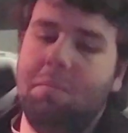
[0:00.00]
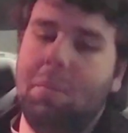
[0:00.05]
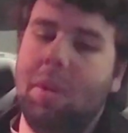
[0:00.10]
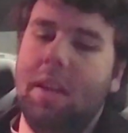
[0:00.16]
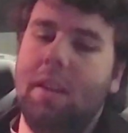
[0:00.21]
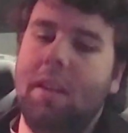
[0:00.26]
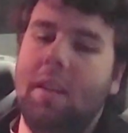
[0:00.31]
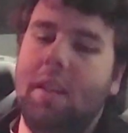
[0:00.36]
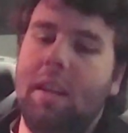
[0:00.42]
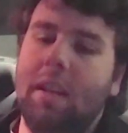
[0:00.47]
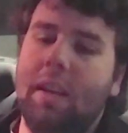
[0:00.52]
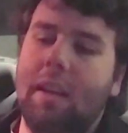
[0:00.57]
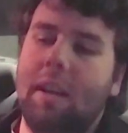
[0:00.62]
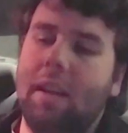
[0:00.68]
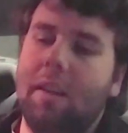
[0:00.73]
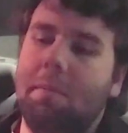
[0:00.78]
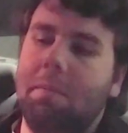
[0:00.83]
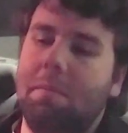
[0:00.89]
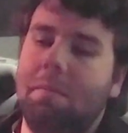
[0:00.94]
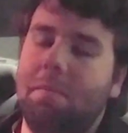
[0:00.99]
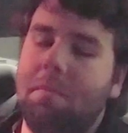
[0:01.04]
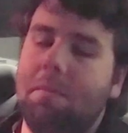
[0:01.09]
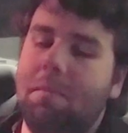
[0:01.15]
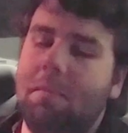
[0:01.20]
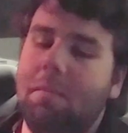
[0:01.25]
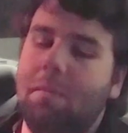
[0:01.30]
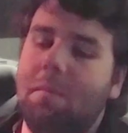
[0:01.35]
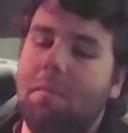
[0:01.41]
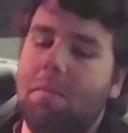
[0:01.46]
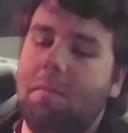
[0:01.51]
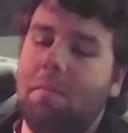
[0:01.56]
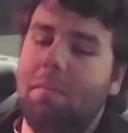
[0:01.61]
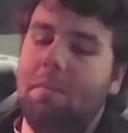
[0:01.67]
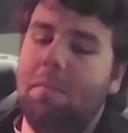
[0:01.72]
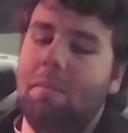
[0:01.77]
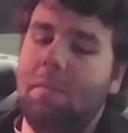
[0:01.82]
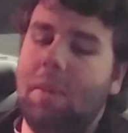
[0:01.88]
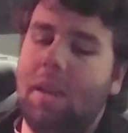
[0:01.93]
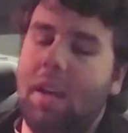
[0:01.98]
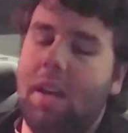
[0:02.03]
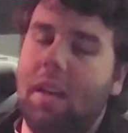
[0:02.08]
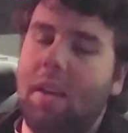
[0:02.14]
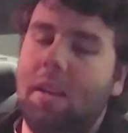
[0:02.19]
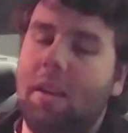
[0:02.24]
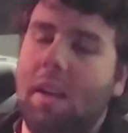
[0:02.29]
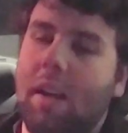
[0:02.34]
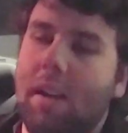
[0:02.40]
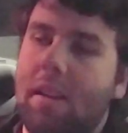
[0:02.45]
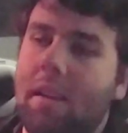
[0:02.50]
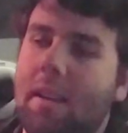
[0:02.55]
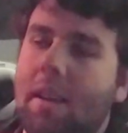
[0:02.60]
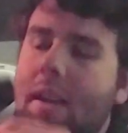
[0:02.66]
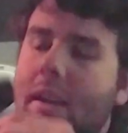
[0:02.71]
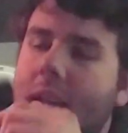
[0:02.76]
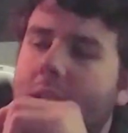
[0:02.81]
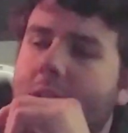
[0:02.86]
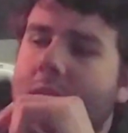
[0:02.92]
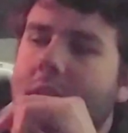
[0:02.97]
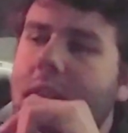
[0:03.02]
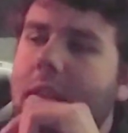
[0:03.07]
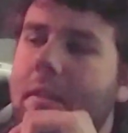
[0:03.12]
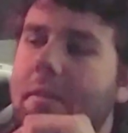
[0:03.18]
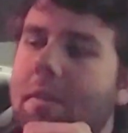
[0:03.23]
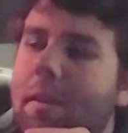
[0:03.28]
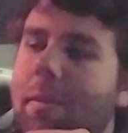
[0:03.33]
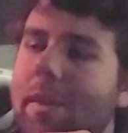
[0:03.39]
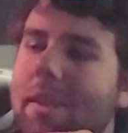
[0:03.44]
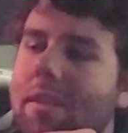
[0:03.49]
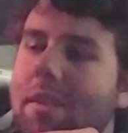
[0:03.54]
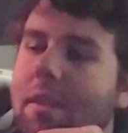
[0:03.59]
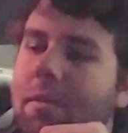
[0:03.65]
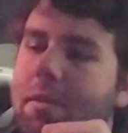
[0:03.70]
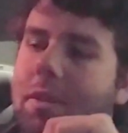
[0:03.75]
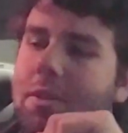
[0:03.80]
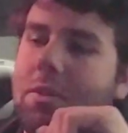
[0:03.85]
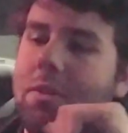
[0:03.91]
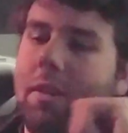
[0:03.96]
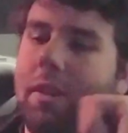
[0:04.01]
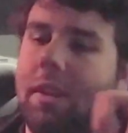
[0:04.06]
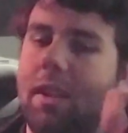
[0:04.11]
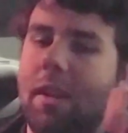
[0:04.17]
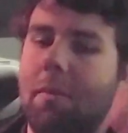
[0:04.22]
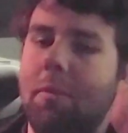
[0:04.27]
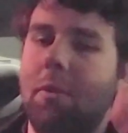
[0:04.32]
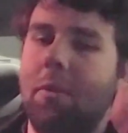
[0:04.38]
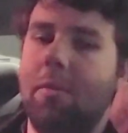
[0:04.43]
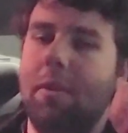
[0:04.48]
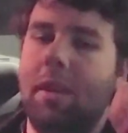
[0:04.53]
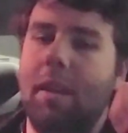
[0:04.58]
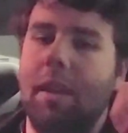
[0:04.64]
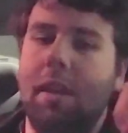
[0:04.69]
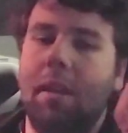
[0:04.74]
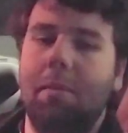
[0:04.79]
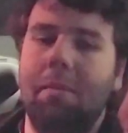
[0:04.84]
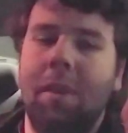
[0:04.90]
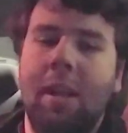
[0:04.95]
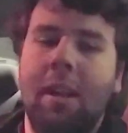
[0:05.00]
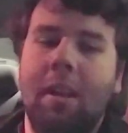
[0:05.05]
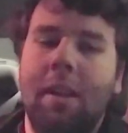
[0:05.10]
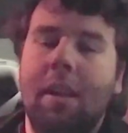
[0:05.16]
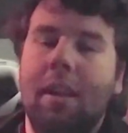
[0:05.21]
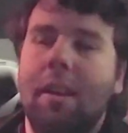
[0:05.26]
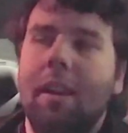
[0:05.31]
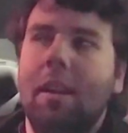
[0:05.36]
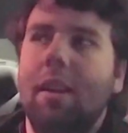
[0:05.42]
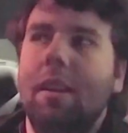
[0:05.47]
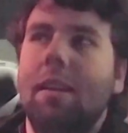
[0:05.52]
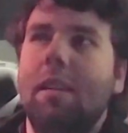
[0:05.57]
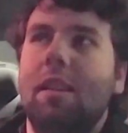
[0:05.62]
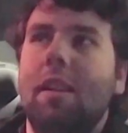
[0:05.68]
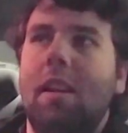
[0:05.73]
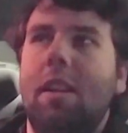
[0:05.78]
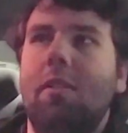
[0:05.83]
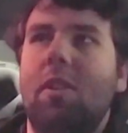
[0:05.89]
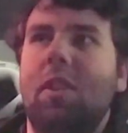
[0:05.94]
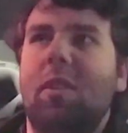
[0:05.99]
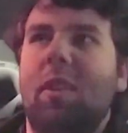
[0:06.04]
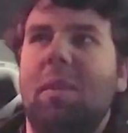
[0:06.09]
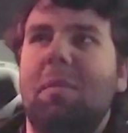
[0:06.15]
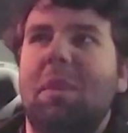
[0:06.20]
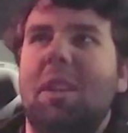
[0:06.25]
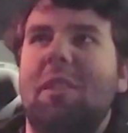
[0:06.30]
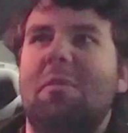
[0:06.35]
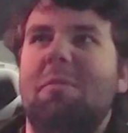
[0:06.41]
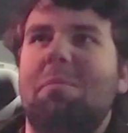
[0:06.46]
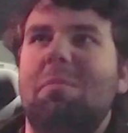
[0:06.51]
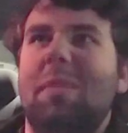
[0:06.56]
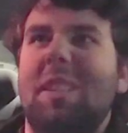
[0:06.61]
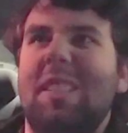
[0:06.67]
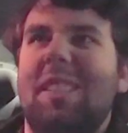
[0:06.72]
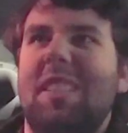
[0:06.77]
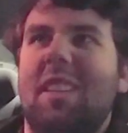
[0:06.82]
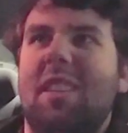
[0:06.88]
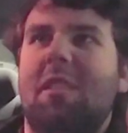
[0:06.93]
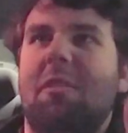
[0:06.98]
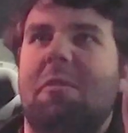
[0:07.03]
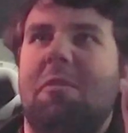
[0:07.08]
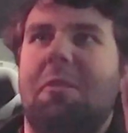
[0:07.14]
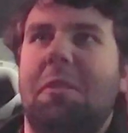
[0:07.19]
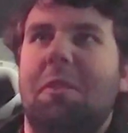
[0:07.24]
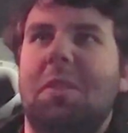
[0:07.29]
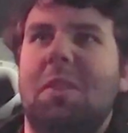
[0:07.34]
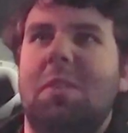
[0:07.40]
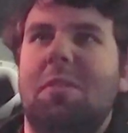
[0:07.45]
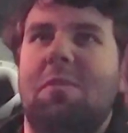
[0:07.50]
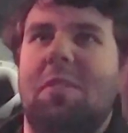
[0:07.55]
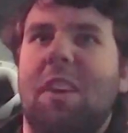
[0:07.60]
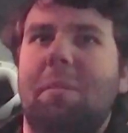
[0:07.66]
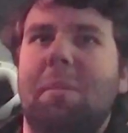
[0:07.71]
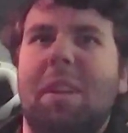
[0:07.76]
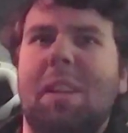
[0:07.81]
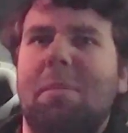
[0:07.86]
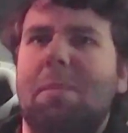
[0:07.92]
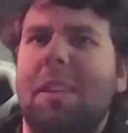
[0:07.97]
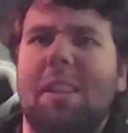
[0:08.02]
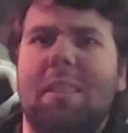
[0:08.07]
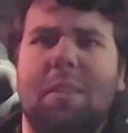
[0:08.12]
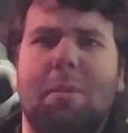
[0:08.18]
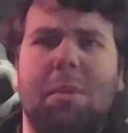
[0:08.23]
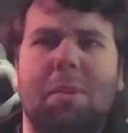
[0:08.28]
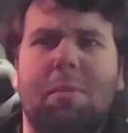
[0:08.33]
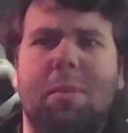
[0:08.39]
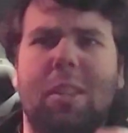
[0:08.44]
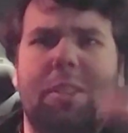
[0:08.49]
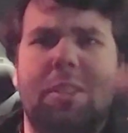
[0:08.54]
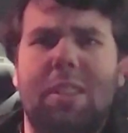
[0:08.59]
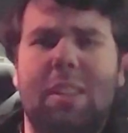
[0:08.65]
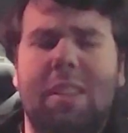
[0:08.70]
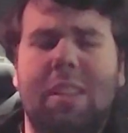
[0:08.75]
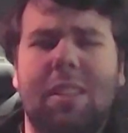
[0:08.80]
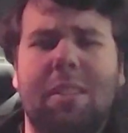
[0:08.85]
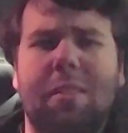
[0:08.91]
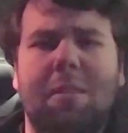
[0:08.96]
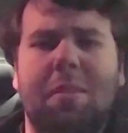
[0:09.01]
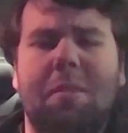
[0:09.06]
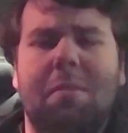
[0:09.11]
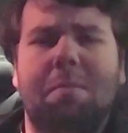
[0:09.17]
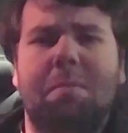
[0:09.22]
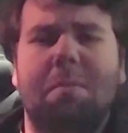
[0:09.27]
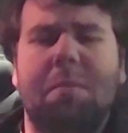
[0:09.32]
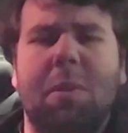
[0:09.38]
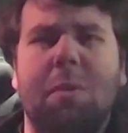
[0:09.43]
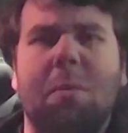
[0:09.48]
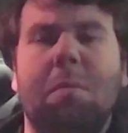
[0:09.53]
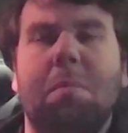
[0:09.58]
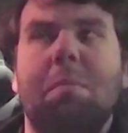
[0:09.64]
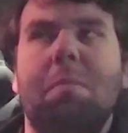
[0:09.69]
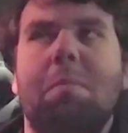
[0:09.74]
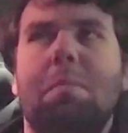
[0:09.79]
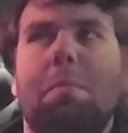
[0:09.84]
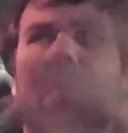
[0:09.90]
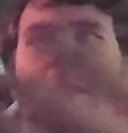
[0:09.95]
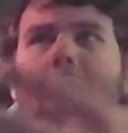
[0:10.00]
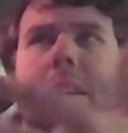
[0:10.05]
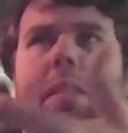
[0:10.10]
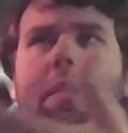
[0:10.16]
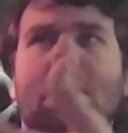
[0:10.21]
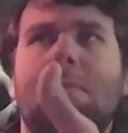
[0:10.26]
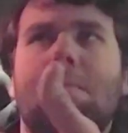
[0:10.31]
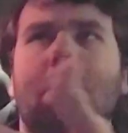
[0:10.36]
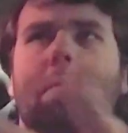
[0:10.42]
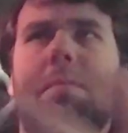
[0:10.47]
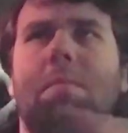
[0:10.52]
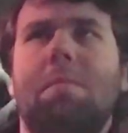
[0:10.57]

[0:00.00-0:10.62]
but yeah, I, I, I, I actually found myself enjoying that movie. Um, even though I might have missed like the first five minutes because I was rushing, or, uh, or because of